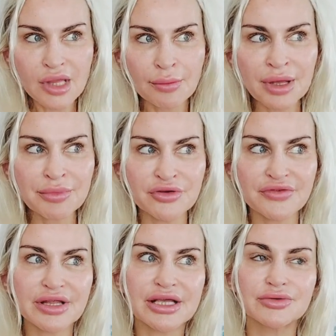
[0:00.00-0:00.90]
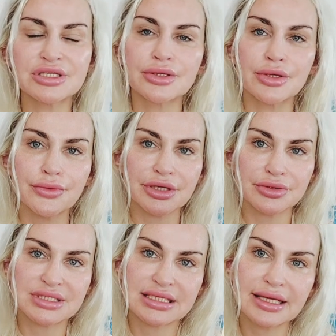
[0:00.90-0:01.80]
Maybe you felt like you didn't know where you
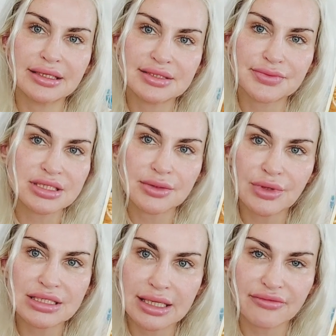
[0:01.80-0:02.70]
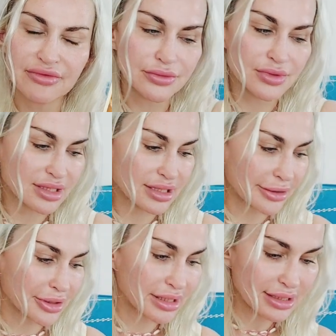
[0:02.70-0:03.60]
stand, and this person wasn't giving you the
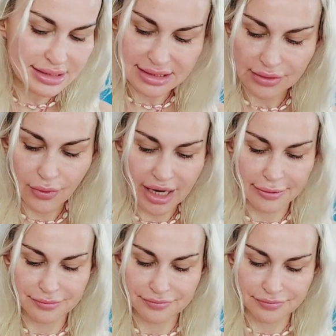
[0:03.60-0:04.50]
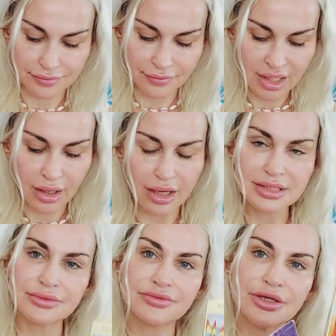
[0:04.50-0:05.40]
clarity. Let's see why.
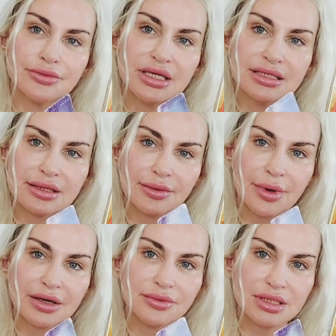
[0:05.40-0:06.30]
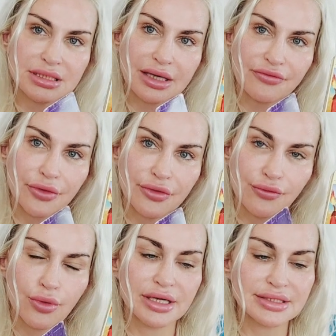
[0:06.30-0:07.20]
Also, reunions at the bottom of the deck, Four of
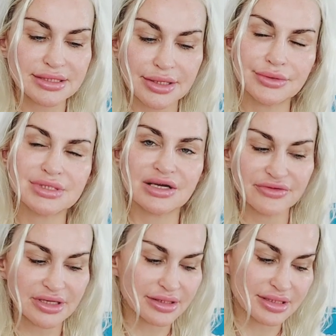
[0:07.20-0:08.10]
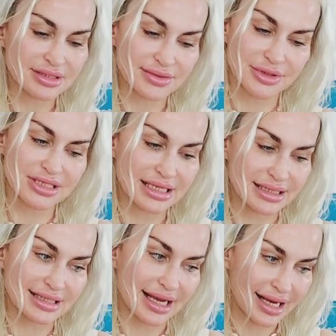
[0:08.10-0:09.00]
Wands, so definitely this
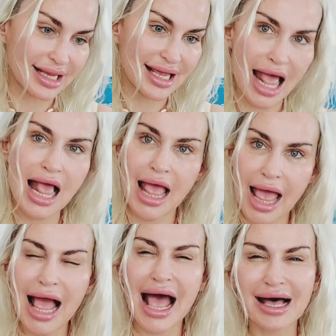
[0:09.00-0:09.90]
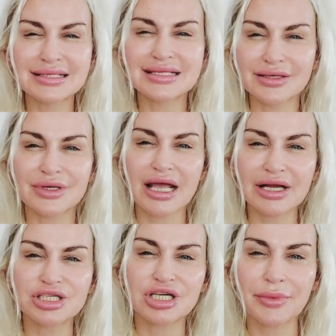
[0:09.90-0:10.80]
person's like, I'll see you
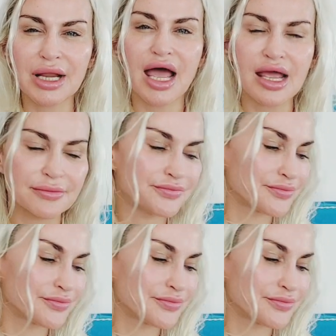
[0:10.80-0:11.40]
again, Gemini.